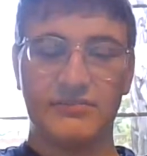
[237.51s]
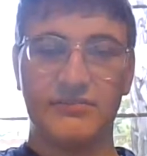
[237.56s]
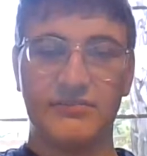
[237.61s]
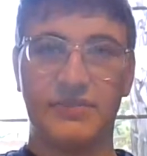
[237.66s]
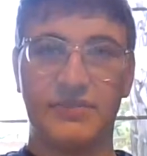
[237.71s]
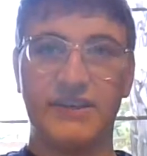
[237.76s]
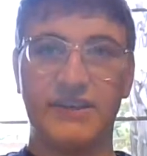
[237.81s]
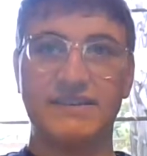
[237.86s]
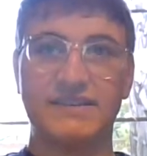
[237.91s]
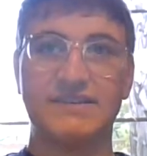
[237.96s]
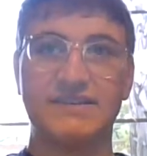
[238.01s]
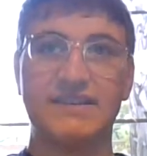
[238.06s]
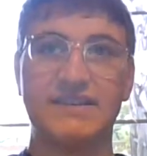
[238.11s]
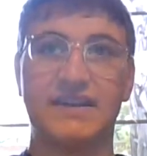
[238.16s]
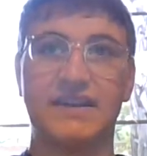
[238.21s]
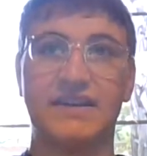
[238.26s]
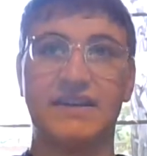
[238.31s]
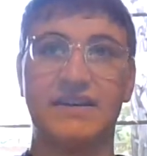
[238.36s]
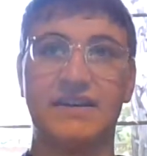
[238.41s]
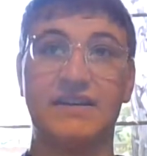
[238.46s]
But
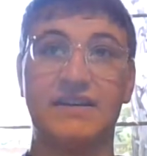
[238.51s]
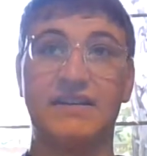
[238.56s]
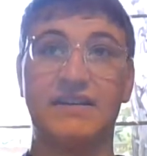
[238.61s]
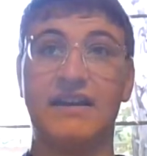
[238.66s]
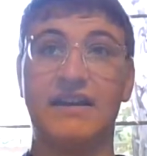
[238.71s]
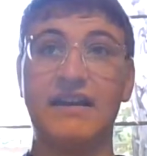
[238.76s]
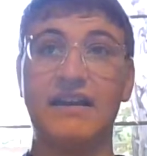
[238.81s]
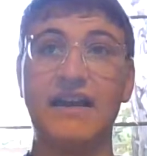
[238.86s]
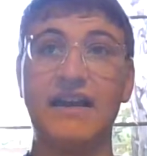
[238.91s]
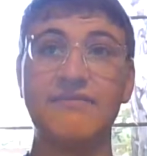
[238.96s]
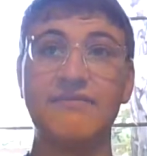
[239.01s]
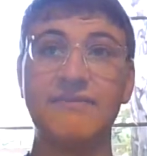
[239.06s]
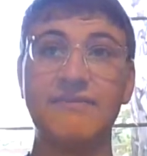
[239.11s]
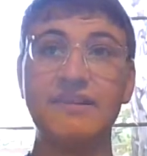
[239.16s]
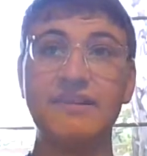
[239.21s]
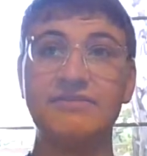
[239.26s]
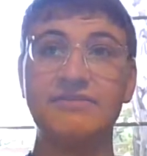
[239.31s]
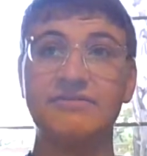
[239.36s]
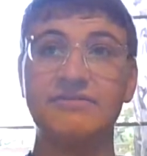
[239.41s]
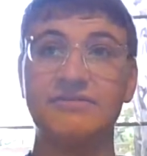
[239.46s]
I have
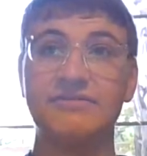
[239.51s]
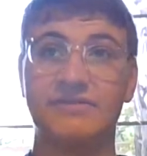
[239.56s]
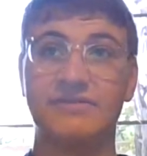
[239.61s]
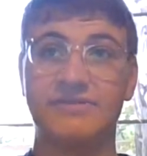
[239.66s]
major